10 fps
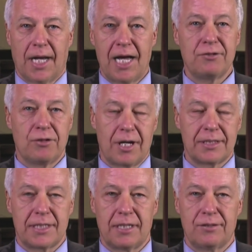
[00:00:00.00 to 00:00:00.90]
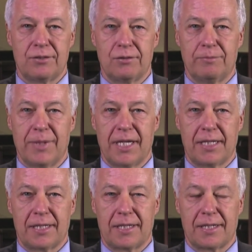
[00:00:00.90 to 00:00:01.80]
I do not intend to
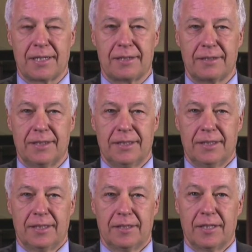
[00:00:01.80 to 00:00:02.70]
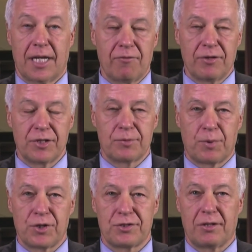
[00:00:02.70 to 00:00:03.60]
make the governor's
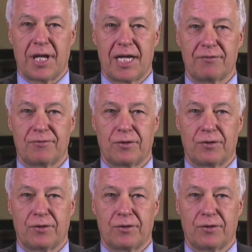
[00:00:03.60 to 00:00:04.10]
personal life